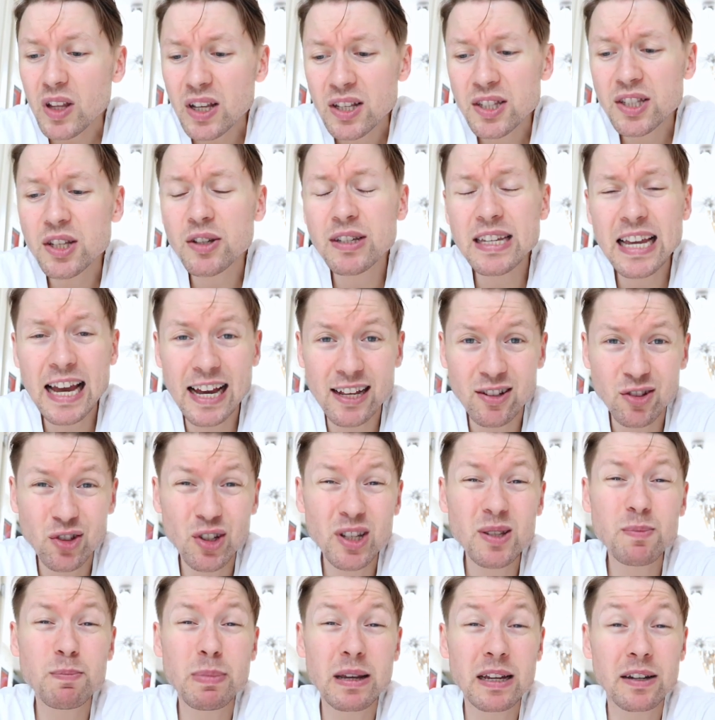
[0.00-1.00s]
So yeah, it's
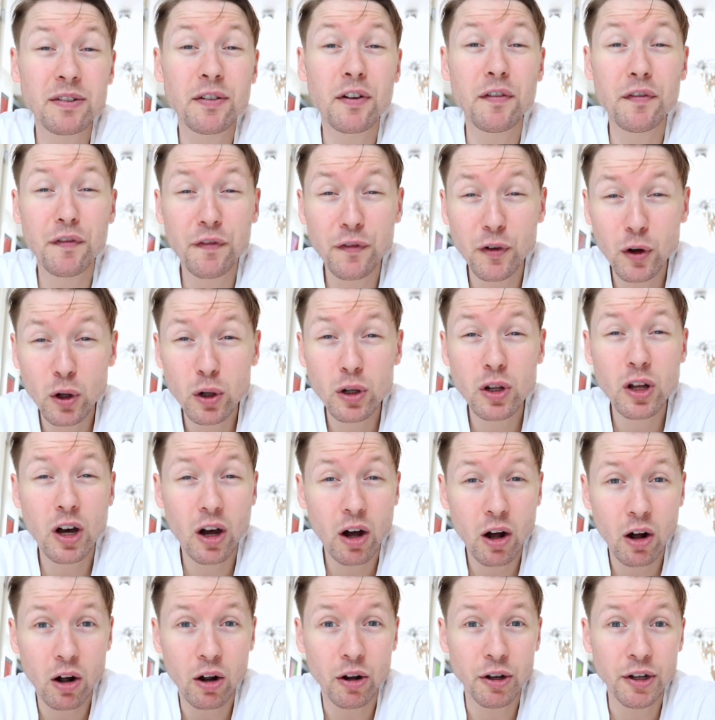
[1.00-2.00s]
just been full
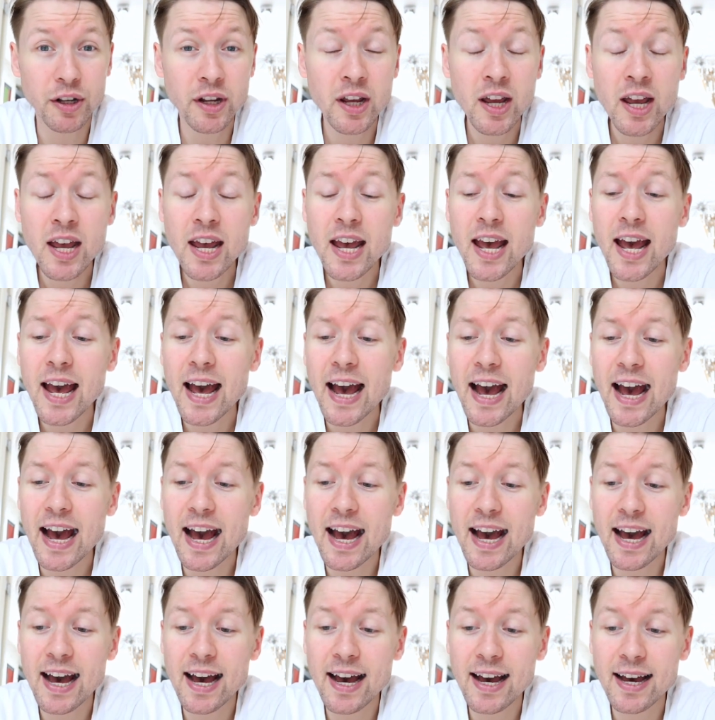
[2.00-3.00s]
on.
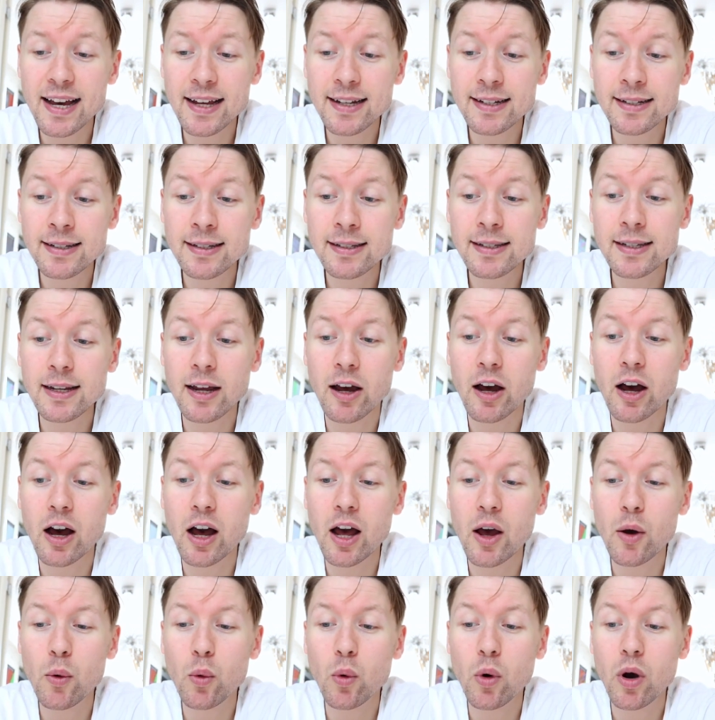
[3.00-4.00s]
And
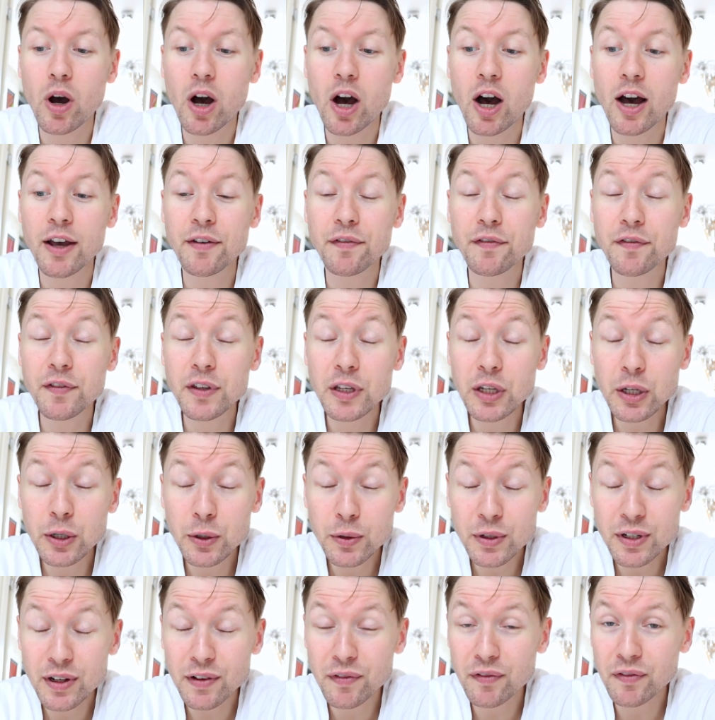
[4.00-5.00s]
I
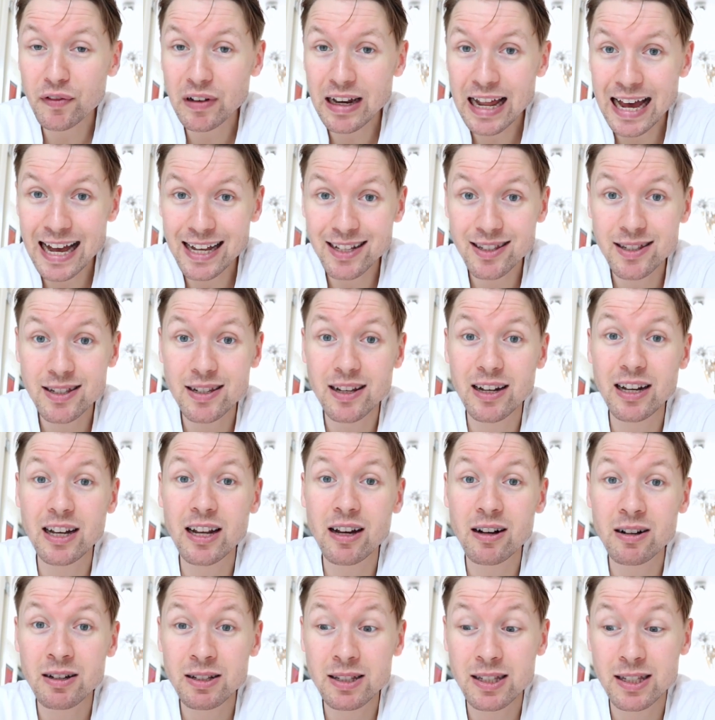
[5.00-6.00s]
viewed a flat
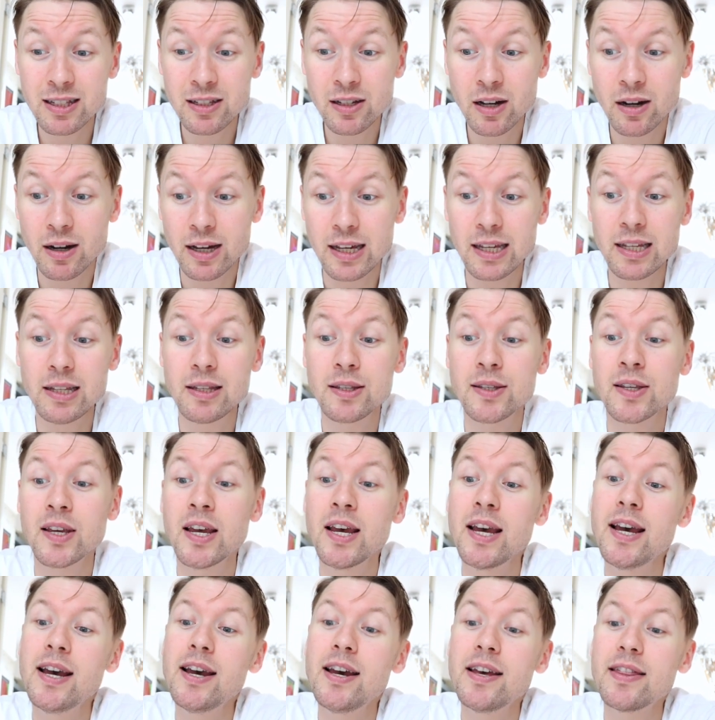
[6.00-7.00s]
last night
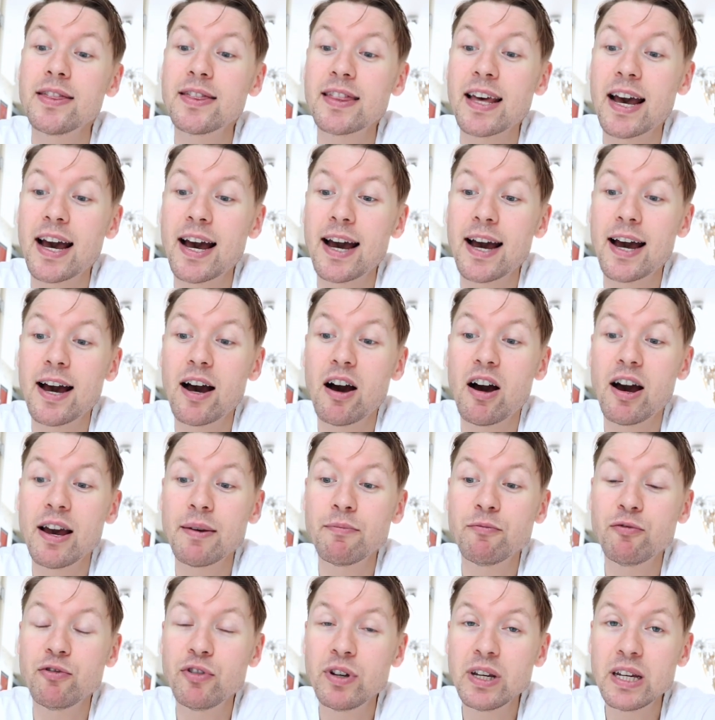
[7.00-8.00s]
that
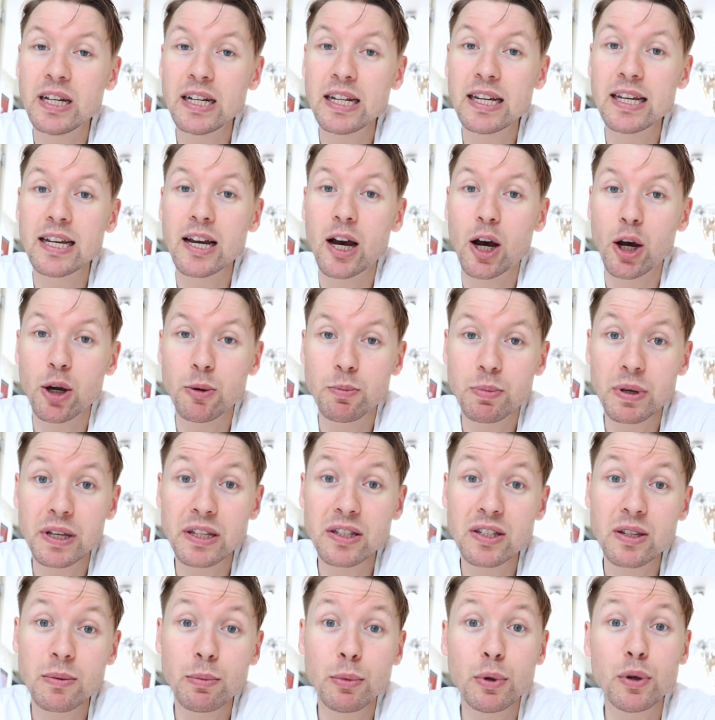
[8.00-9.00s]
I'm really
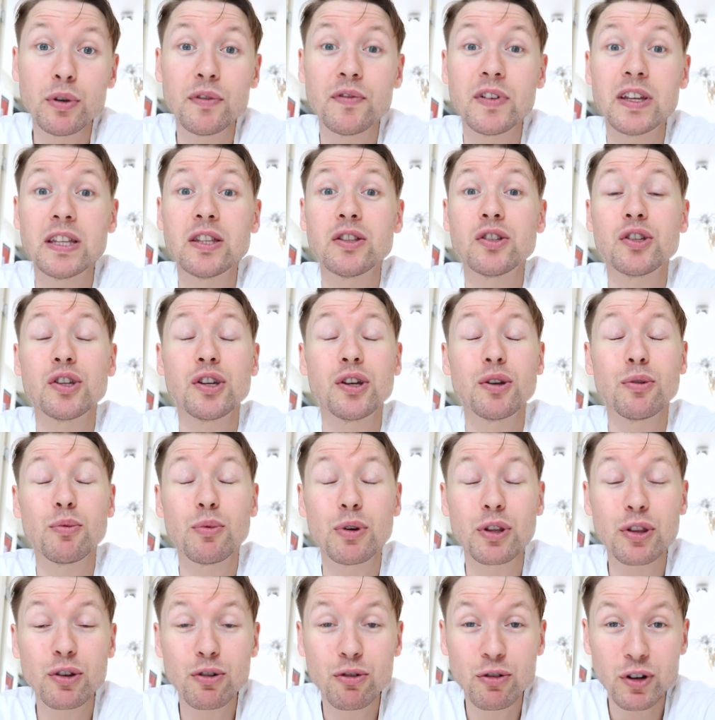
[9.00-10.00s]
hoping to move into
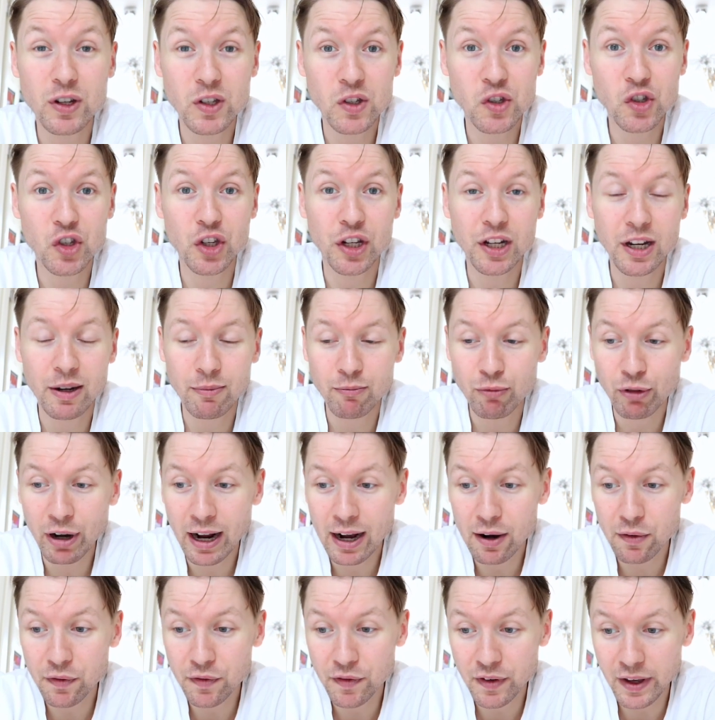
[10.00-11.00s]
with Christian and
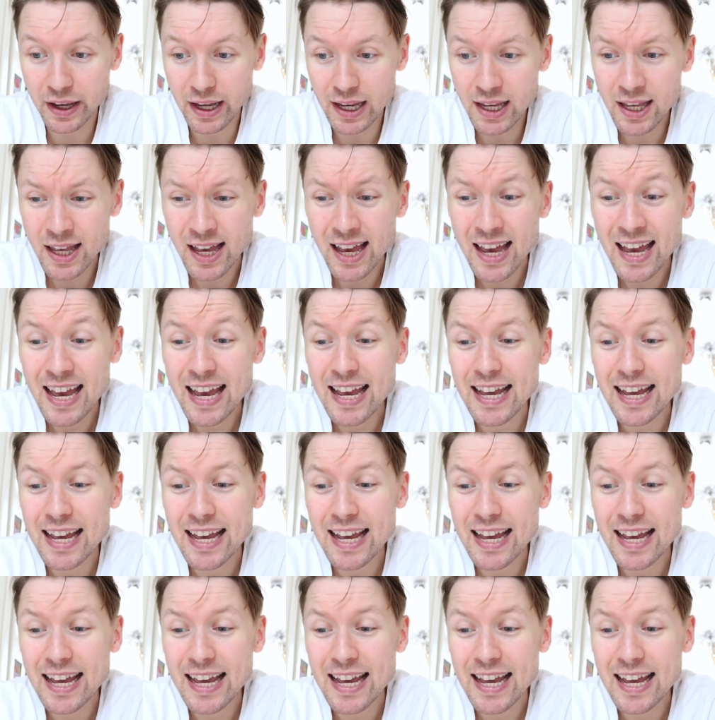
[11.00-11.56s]
Ralphie.